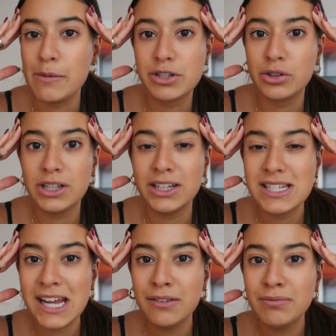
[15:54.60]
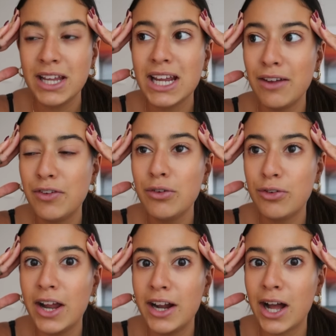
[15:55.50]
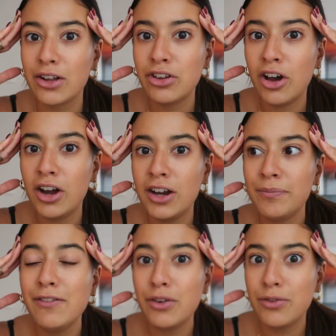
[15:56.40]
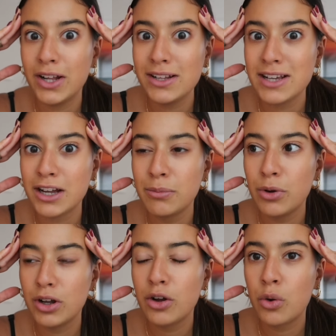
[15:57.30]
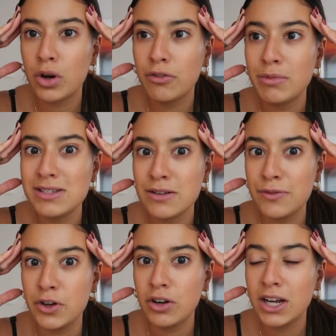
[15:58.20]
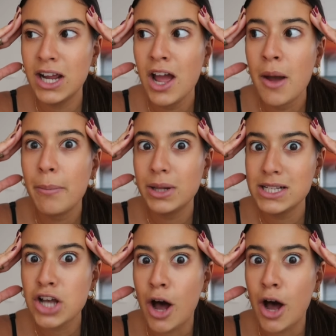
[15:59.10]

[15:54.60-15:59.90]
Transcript: absolutely insane. Like if you've read ACOTAR and if you've read the second book, A Court of Mist and Fury, please